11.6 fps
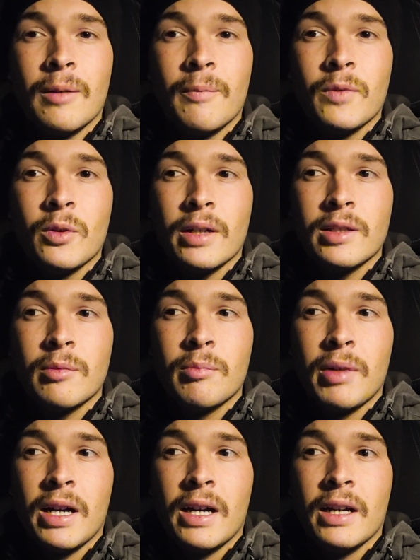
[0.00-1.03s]
Directed
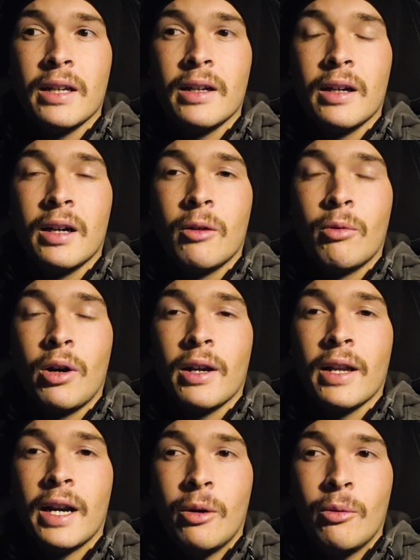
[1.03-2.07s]
by Ron
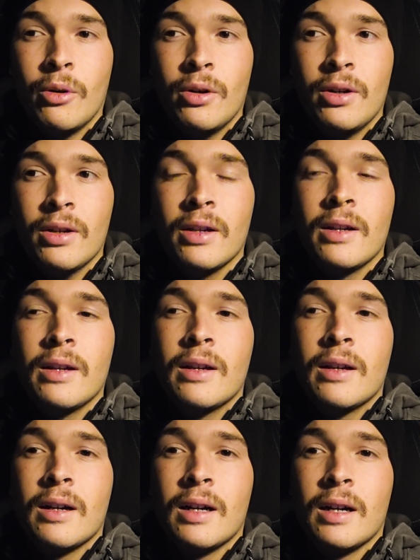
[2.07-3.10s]
Howard.
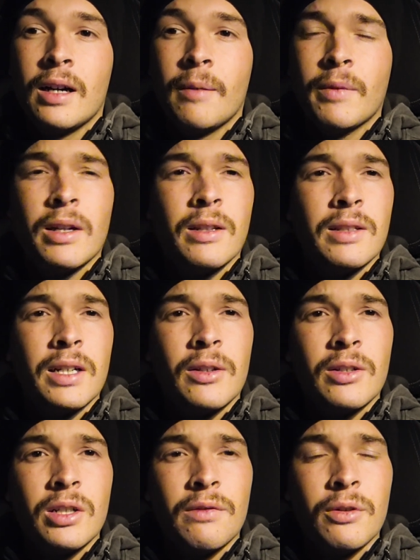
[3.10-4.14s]
I'm not entirely
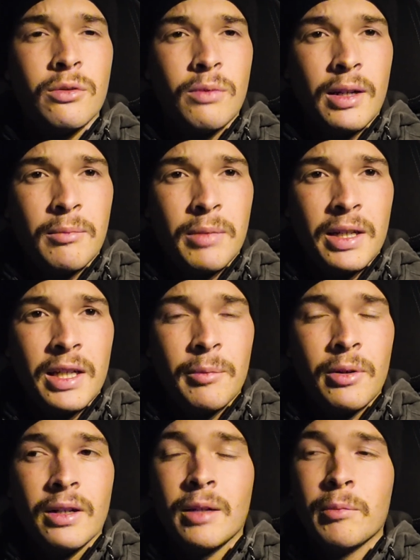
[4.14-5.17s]
sure if it was written by him or
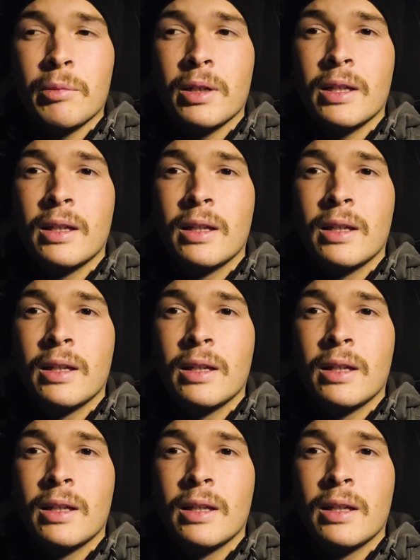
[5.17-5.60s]
not, but